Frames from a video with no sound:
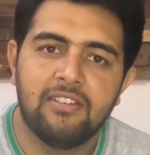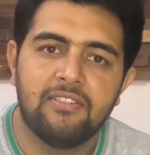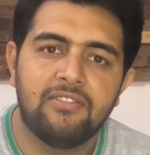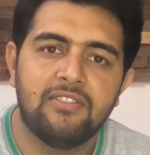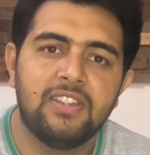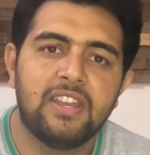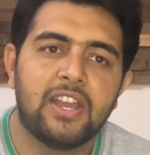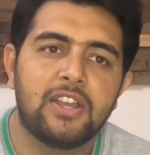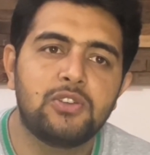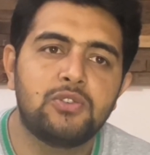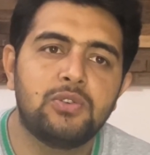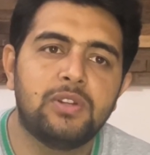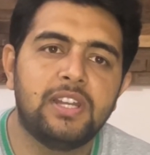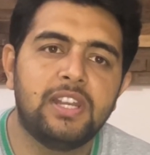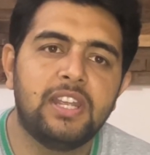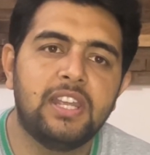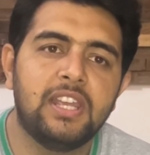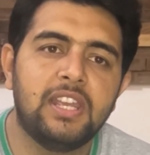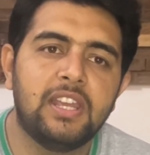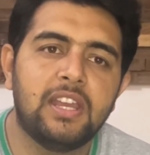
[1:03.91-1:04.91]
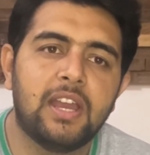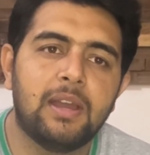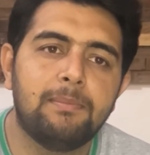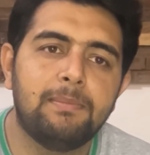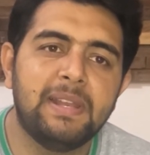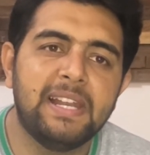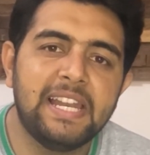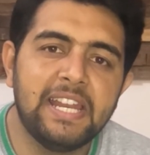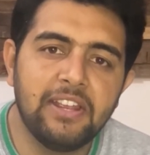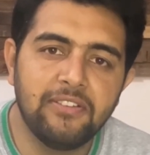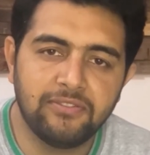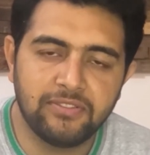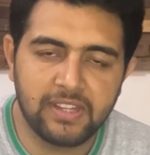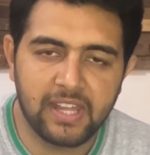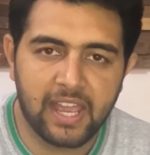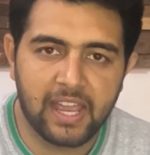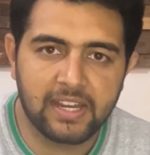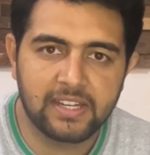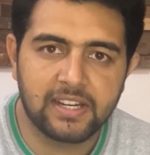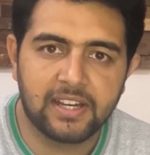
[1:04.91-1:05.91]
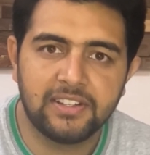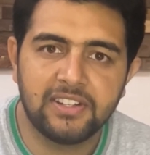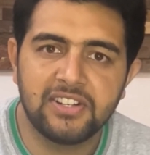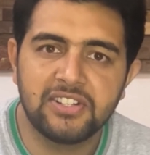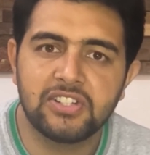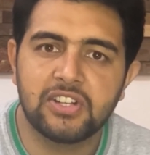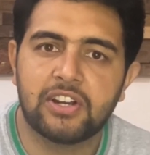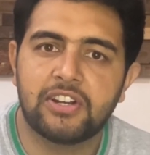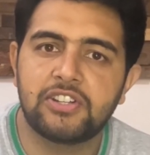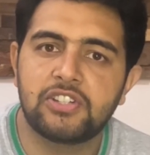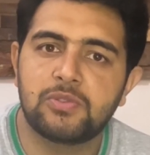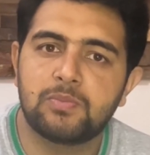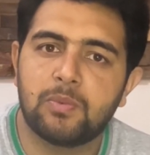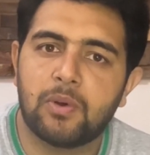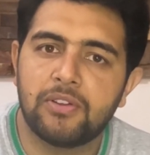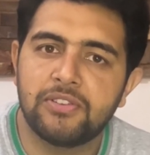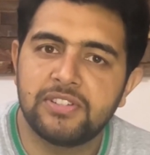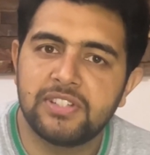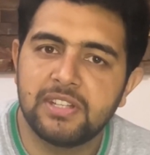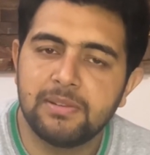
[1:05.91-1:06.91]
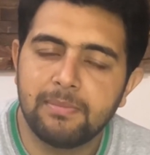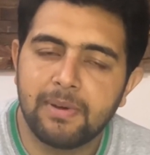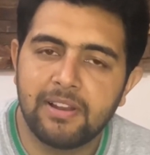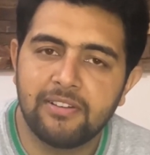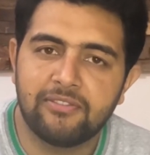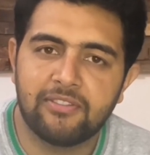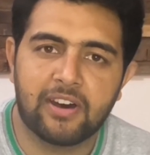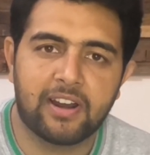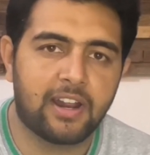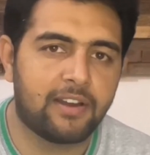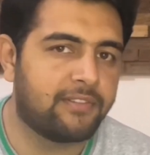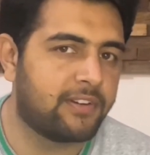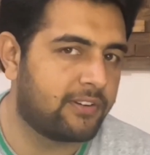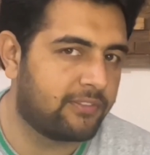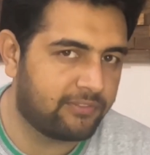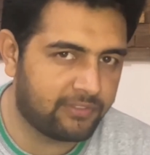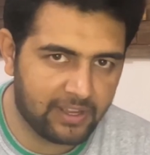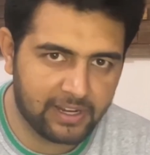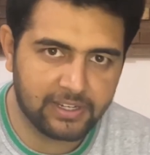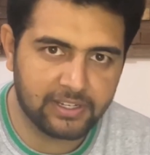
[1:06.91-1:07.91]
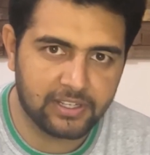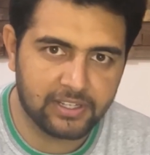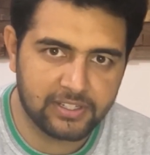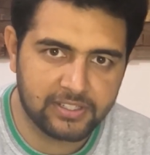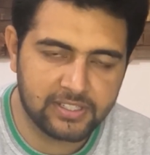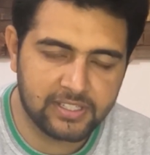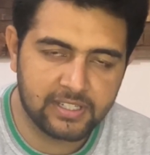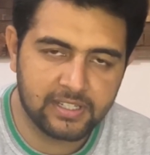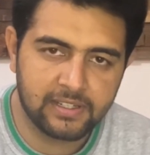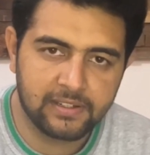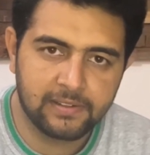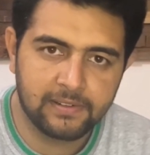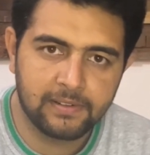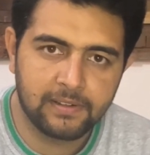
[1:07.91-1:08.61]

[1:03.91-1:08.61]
We actually believe that others are responsible for our failures.